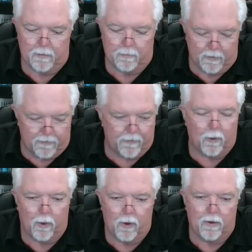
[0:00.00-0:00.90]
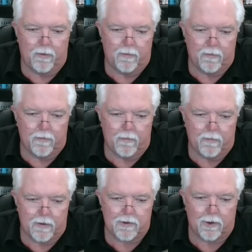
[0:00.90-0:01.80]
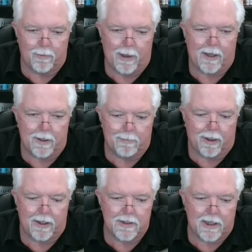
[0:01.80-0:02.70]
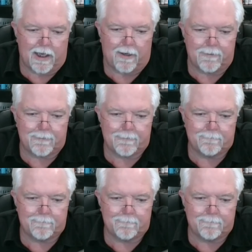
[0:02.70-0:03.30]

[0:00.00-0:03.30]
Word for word: before this old body plays out.